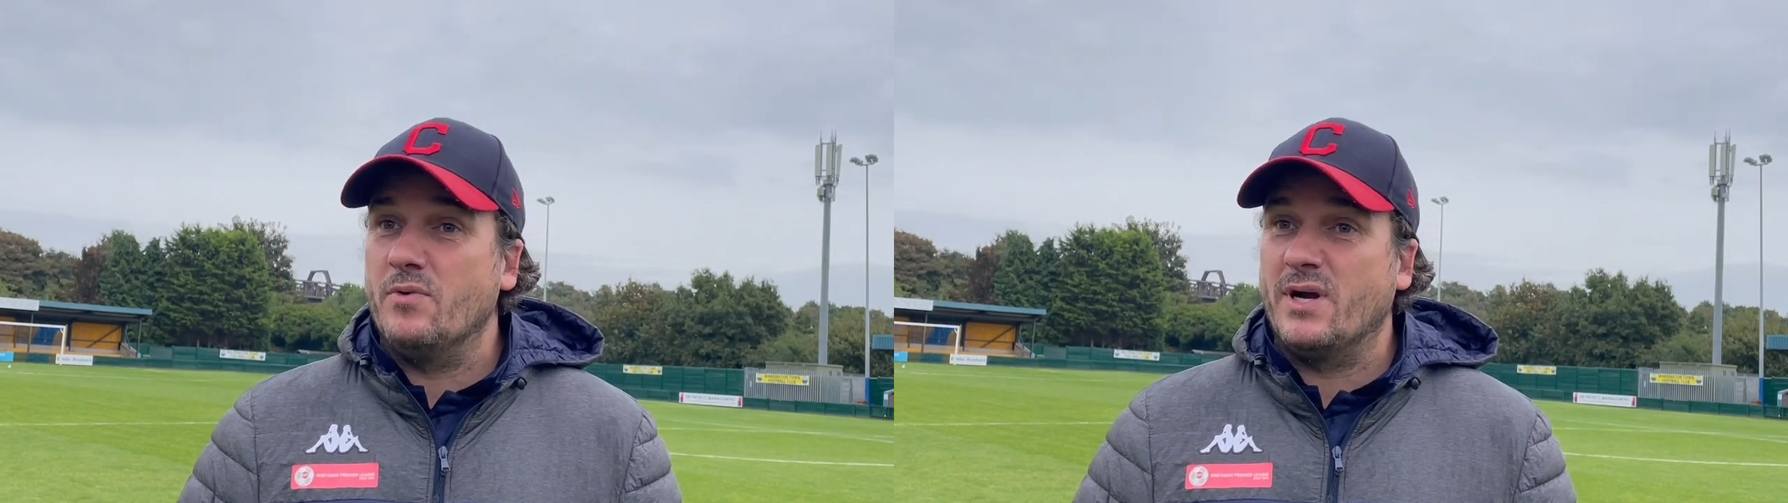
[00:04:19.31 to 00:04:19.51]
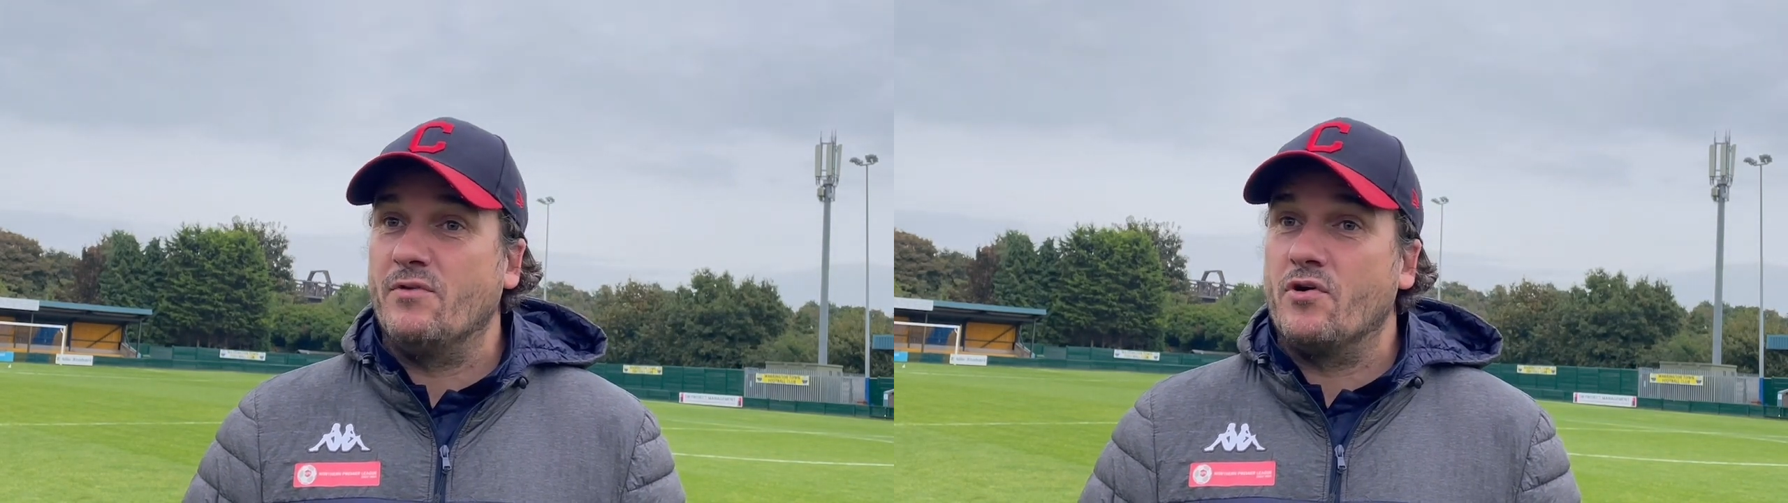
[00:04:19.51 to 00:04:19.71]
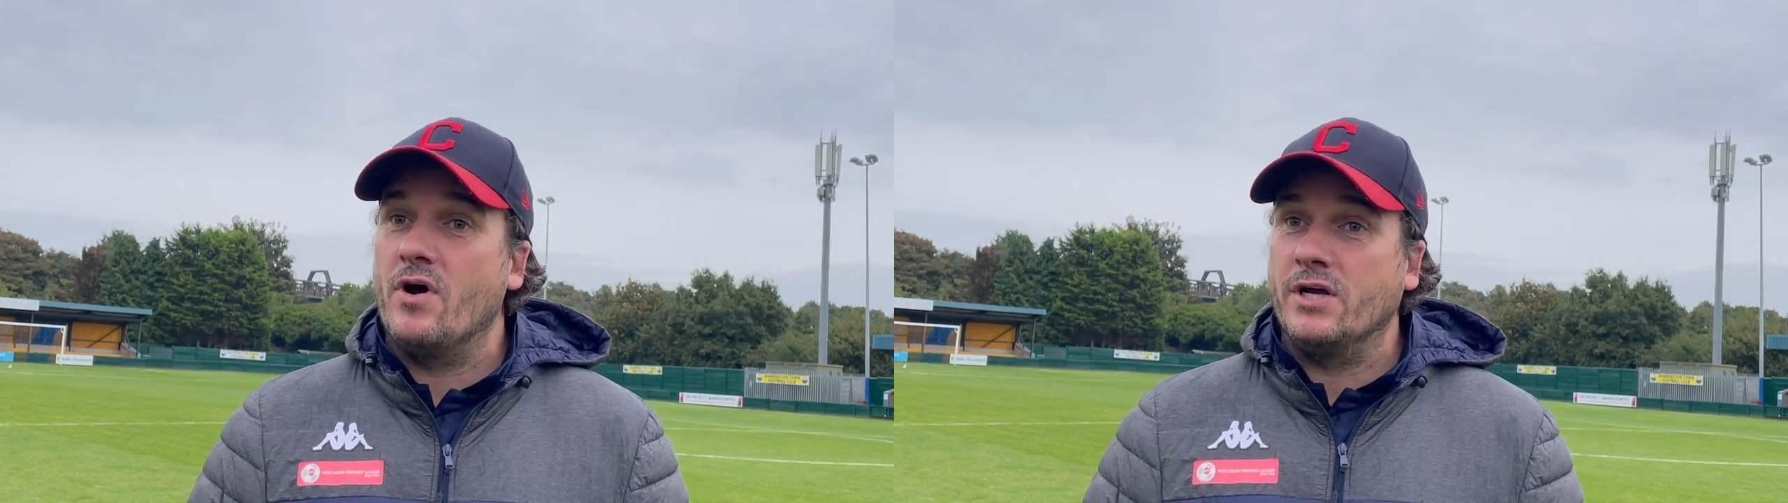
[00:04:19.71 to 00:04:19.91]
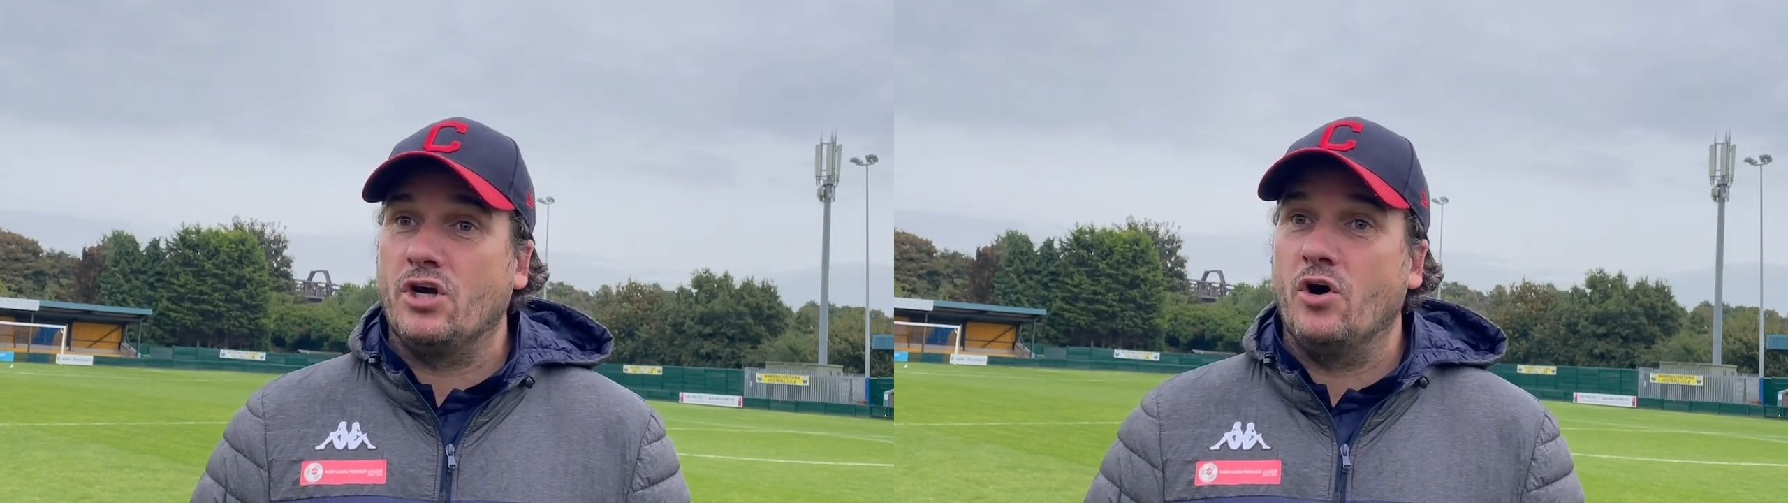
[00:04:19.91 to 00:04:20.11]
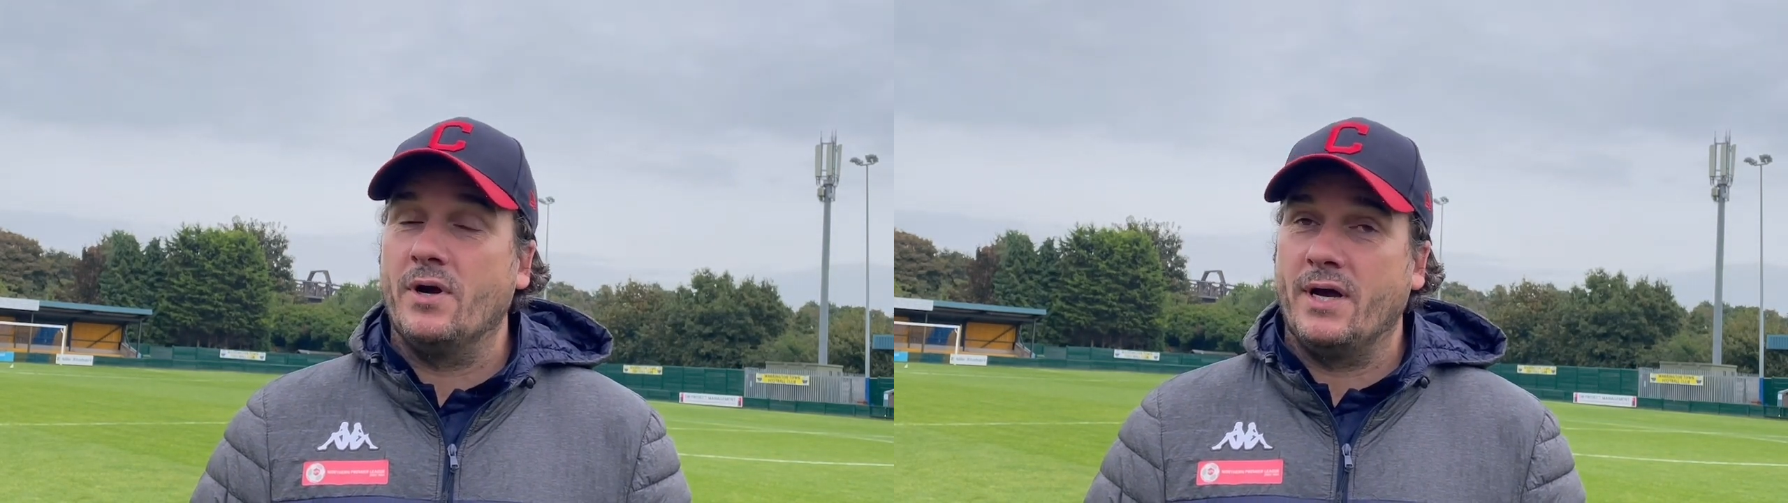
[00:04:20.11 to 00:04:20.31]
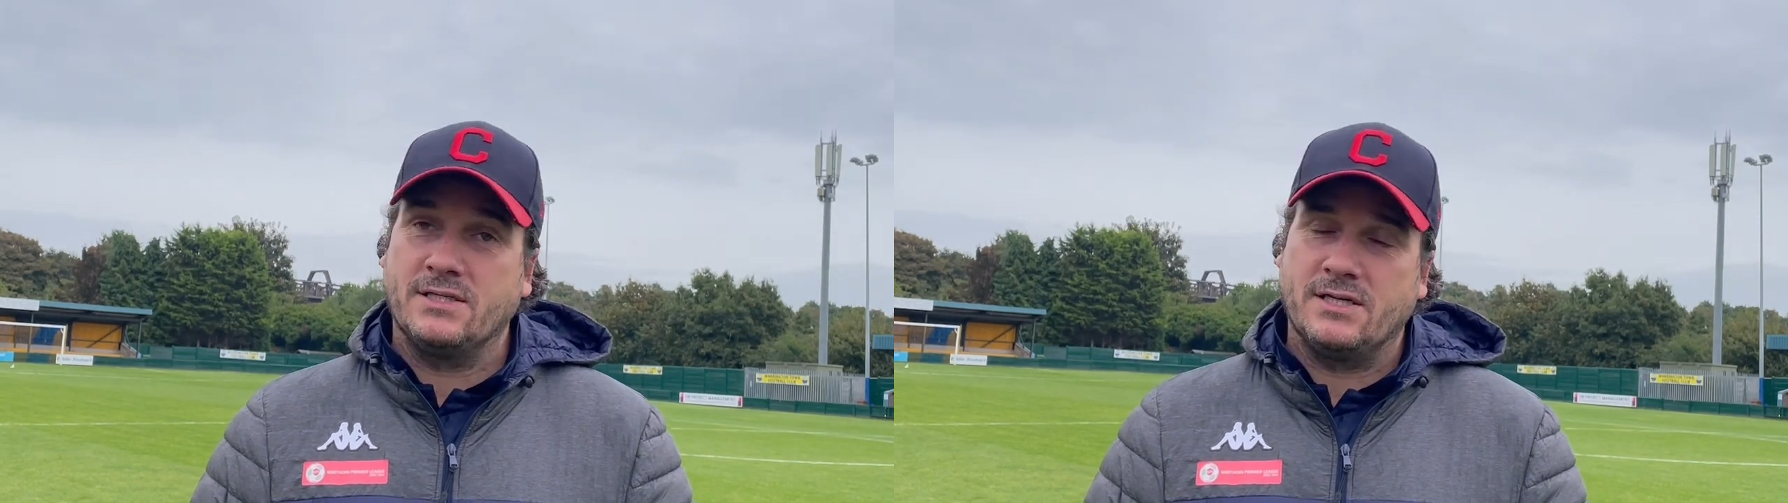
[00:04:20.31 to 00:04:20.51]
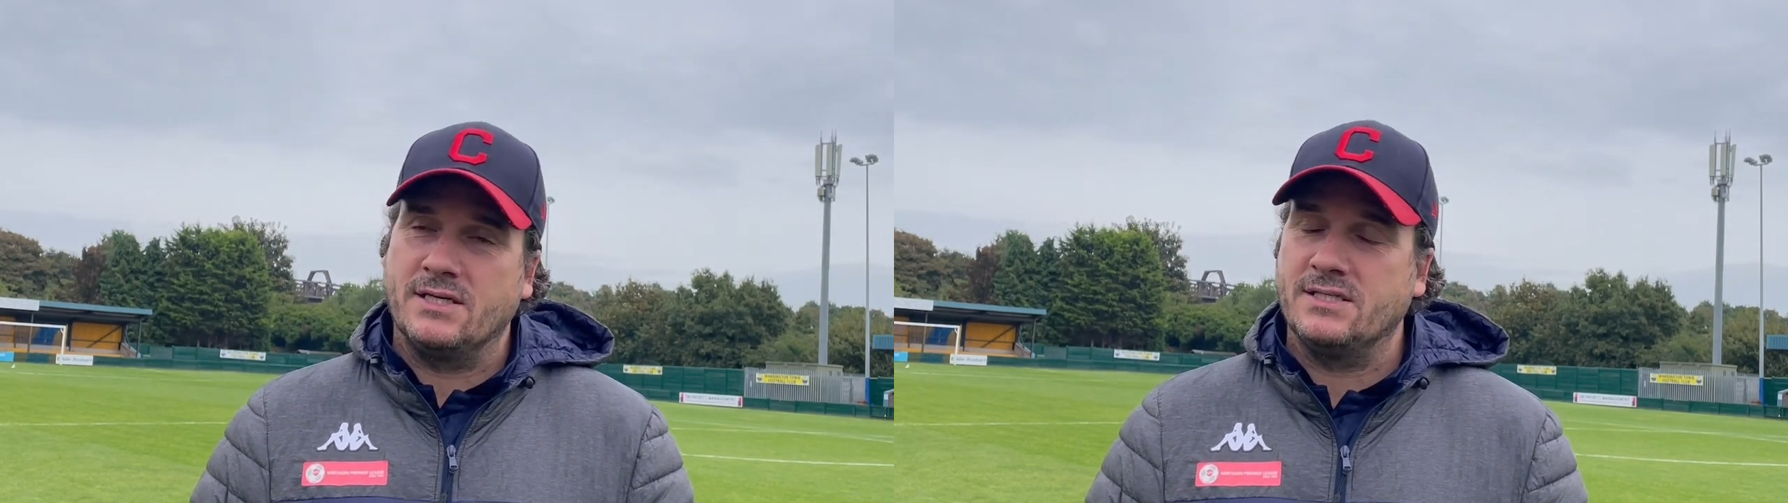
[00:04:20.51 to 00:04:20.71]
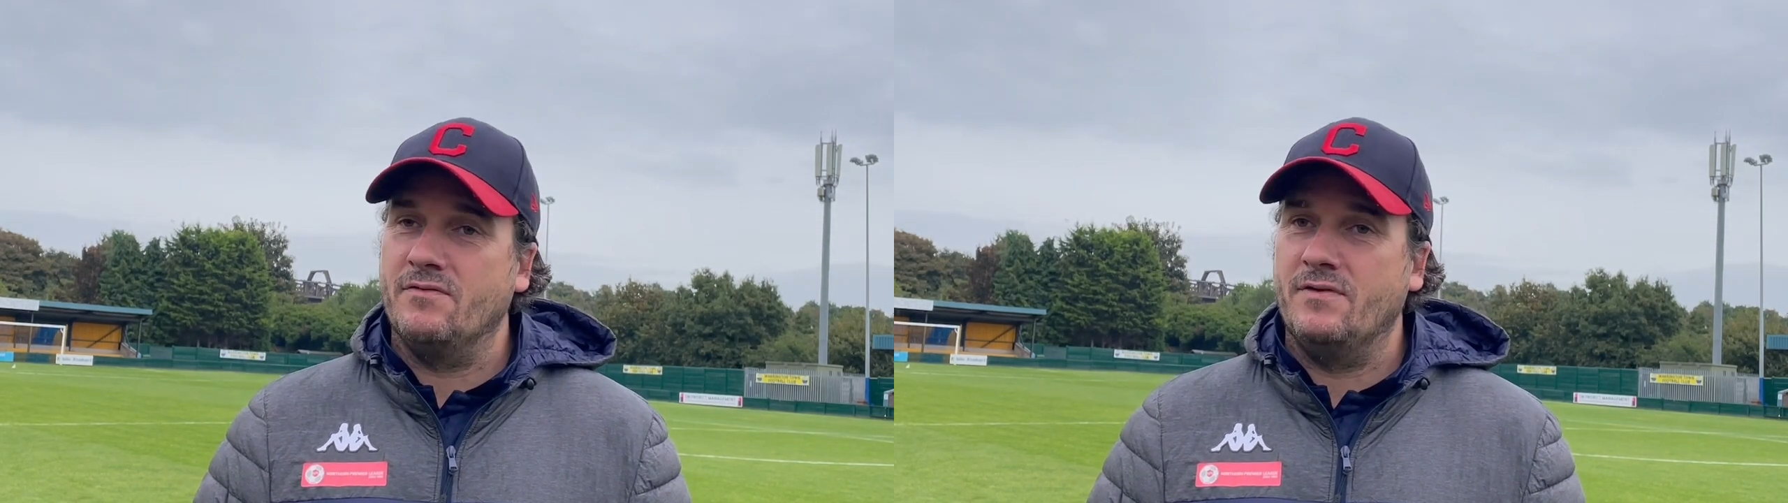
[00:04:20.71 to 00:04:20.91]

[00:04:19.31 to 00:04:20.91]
we're giving a right go against, like I said,